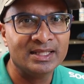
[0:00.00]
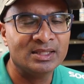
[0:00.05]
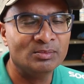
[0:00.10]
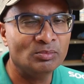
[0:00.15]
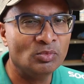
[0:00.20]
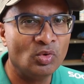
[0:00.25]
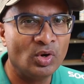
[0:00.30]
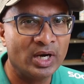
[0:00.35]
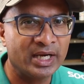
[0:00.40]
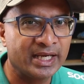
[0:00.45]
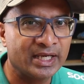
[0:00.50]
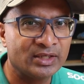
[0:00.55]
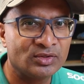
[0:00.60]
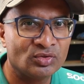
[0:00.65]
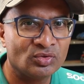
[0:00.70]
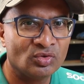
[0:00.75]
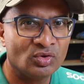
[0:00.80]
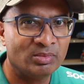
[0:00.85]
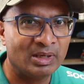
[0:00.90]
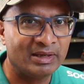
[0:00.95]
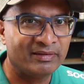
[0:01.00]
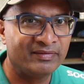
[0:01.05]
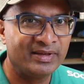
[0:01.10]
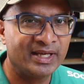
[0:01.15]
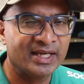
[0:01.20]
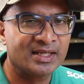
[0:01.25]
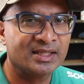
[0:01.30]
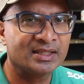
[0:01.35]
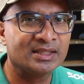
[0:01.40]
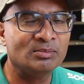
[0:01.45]
The more I get to know my
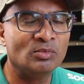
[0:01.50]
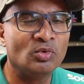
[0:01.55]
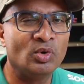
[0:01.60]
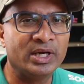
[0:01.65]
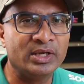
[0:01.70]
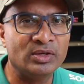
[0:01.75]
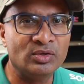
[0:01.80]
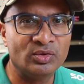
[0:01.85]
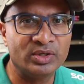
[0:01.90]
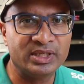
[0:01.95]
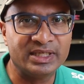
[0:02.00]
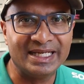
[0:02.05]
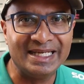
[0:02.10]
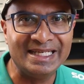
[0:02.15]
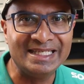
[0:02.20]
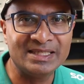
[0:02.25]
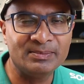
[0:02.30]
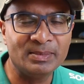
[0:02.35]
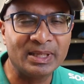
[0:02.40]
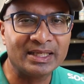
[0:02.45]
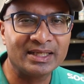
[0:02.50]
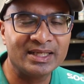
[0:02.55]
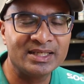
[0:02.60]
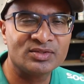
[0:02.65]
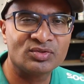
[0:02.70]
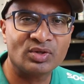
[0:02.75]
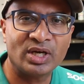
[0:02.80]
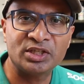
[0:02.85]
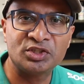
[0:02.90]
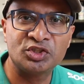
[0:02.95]
vehicle, the more I know it intimately,
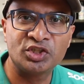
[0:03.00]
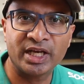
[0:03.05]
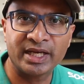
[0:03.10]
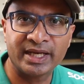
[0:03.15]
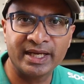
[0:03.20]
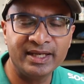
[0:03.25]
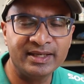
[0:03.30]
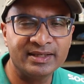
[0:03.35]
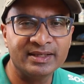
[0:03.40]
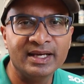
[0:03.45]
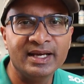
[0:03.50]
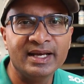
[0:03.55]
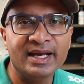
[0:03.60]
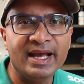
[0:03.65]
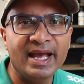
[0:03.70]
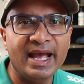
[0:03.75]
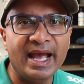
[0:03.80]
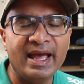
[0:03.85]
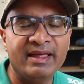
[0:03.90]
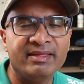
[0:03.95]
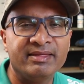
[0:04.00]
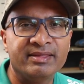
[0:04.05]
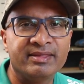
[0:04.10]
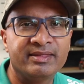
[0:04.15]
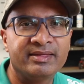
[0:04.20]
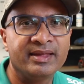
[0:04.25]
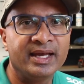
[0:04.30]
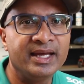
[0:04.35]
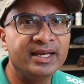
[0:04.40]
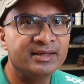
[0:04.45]
so I check it. And
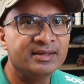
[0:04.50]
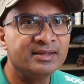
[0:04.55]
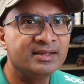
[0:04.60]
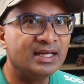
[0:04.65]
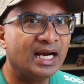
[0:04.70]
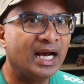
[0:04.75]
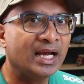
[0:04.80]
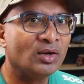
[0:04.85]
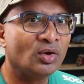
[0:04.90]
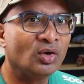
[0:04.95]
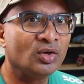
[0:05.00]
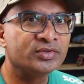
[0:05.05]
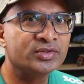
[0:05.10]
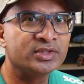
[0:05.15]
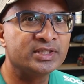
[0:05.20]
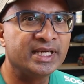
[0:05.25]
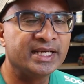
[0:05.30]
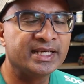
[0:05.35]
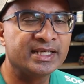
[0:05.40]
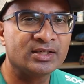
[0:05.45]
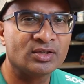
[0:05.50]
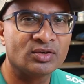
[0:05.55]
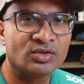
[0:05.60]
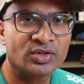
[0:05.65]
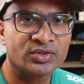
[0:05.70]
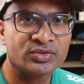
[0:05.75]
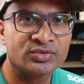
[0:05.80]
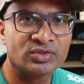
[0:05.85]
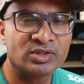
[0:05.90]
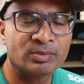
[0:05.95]
then I also take it
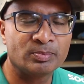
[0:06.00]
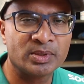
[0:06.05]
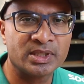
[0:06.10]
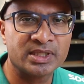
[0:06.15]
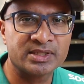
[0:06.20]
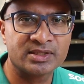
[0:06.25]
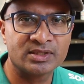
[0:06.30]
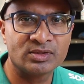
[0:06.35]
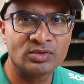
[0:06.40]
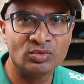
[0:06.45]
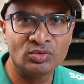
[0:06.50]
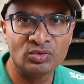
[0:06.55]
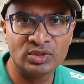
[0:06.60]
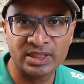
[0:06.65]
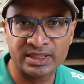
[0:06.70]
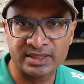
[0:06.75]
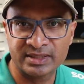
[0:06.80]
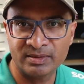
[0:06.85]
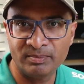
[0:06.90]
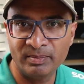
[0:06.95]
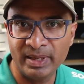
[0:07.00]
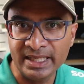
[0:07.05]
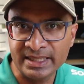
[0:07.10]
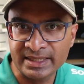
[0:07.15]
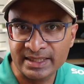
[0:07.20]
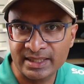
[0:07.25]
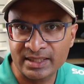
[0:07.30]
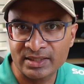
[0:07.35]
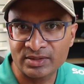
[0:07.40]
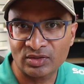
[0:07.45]
across to the person who does the
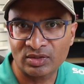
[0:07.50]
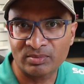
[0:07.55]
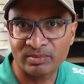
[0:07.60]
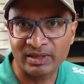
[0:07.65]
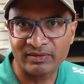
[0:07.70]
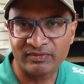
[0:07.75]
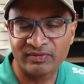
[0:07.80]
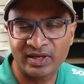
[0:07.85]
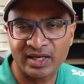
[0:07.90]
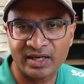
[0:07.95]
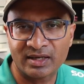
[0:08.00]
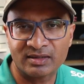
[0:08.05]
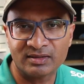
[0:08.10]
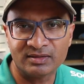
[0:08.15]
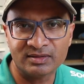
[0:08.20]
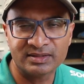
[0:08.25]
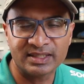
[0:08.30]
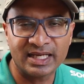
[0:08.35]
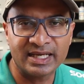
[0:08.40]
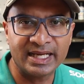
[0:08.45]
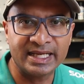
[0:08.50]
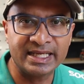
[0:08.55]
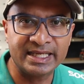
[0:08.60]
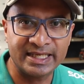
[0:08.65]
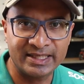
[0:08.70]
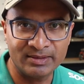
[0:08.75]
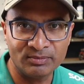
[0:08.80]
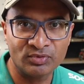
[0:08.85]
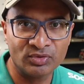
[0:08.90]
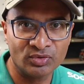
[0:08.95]
maintenance on my vehicles, and I
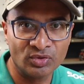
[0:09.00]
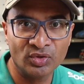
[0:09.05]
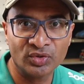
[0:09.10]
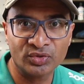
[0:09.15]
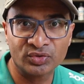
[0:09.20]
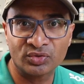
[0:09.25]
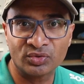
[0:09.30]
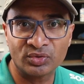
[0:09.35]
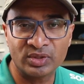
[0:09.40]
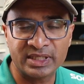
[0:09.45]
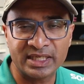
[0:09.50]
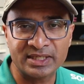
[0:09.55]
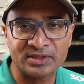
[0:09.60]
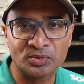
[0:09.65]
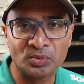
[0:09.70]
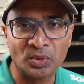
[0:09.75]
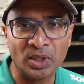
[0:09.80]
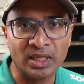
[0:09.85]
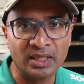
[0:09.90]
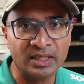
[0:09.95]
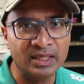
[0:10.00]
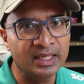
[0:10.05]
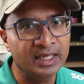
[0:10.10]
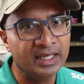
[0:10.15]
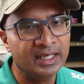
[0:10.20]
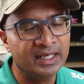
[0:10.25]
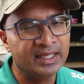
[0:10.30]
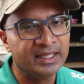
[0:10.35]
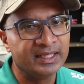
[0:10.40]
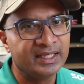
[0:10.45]
get him to go through it as well.
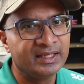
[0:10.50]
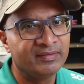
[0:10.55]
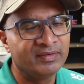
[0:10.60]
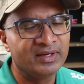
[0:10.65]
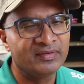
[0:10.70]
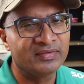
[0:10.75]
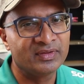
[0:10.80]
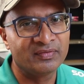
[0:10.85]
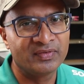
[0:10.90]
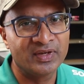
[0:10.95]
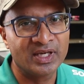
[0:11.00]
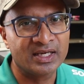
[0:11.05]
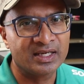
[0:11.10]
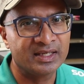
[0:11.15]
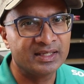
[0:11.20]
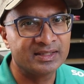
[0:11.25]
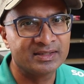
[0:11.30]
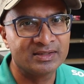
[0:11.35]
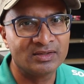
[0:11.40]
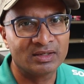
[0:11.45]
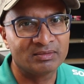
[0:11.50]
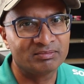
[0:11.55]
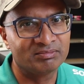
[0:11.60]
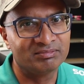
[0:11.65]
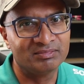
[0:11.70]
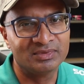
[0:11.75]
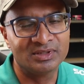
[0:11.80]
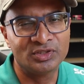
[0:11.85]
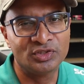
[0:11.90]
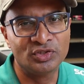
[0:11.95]
Even if the vehicle is not
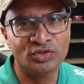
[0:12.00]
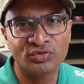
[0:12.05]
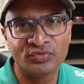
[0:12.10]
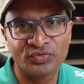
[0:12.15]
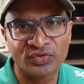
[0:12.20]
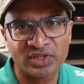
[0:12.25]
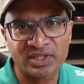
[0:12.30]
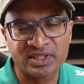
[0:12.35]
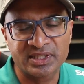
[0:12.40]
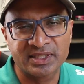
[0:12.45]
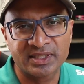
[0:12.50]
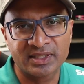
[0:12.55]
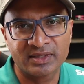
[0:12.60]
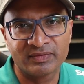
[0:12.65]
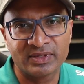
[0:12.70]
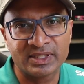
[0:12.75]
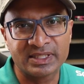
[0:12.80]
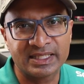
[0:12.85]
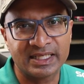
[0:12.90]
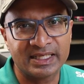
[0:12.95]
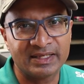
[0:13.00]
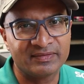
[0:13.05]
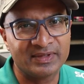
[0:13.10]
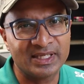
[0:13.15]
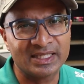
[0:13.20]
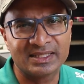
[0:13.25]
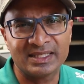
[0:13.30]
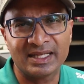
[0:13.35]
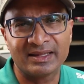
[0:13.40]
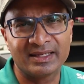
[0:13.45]
due for a service, and if
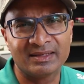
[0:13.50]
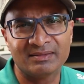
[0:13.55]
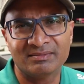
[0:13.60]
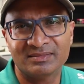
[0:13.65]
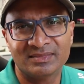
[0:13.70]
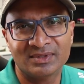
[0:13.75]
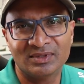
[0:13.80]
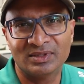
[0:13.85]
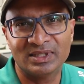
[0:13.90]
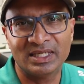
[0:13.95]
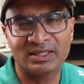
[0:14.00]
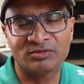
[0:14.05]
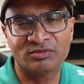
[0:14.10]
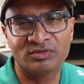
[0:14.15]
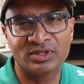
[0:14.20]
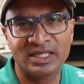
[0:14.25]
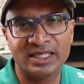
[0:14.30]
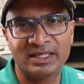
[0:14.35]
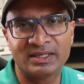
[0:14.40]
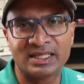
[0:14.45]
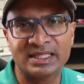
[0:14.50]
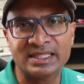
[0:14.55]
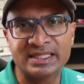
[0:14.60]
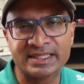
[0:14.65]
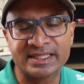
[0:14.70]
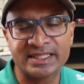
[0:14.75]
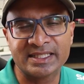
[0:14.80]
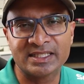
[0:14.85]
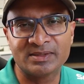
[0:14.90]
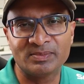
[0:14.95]
there's nothing that really
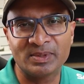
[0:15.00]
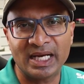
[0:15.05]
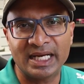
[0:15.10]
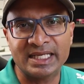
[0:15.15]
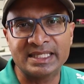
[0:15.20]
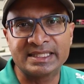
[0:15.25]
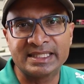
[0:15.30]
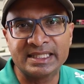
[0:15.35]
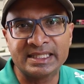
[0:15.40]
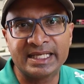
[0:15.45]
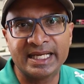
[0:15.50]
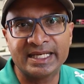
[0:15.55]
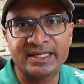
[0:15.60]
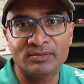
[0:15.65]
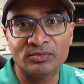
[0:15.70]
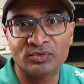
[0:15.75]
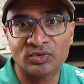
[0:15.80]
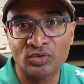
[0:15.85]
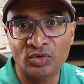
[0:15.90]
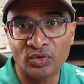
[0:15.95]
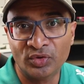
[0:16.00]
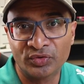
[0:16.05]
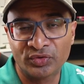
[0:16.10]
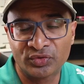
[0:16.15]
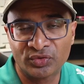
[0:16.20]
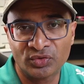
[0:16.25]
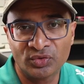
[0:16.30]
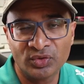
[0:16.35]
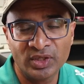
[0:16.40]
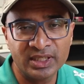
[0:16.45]
concerns me, I still get him to go
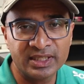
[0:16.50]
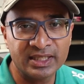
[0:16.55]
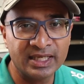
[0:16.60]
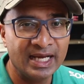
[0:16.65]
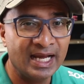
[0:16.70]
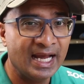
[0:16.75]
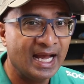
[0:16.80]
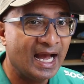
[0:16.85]
through it.